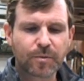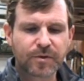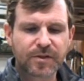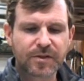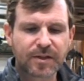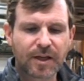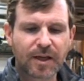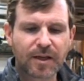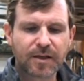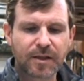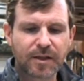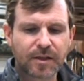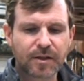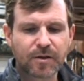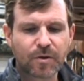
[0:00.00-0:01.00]
was
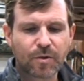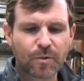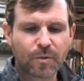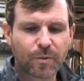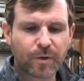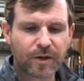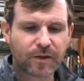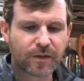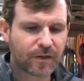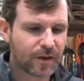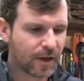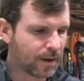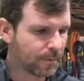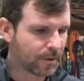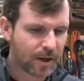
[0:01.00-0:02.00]
standing with
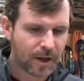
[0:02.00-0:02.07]
them.